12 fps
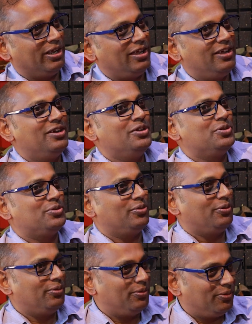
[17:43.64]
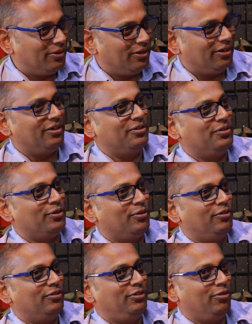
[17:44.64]
Okay? So
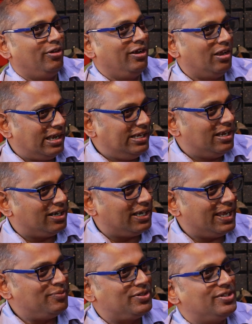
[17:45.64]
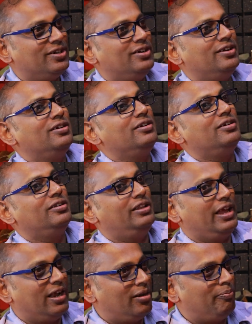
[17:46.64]
during La Nina times,
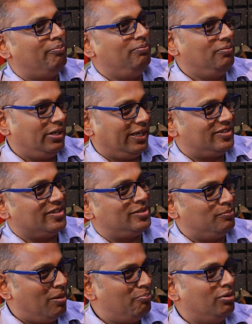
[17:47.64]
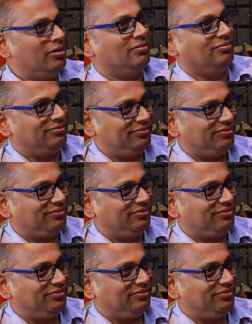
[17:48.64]
they get a excess pampered.